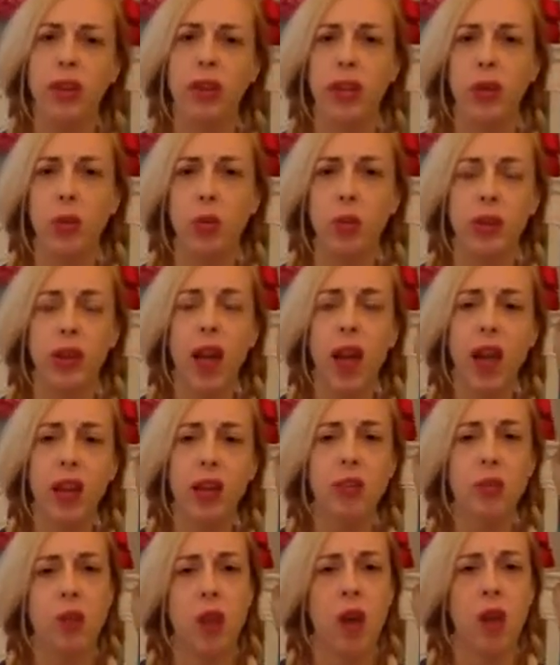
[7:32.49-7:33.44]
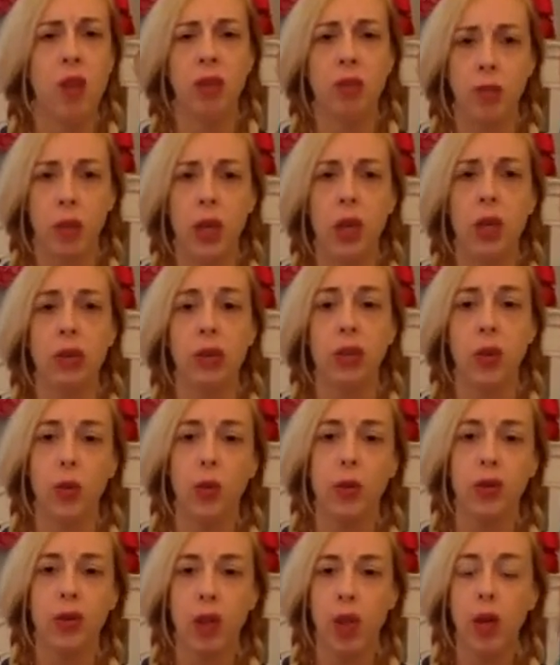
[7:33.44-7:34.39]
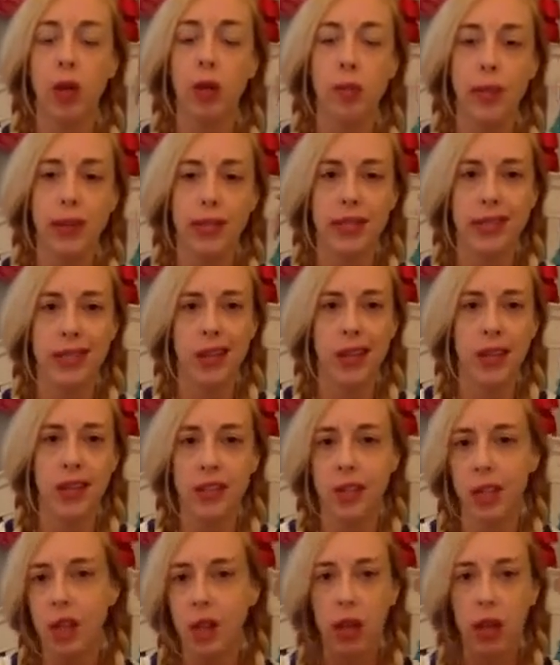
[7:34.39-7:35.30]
Like, what the heck's wrong with merch, or what's wrong with my designs?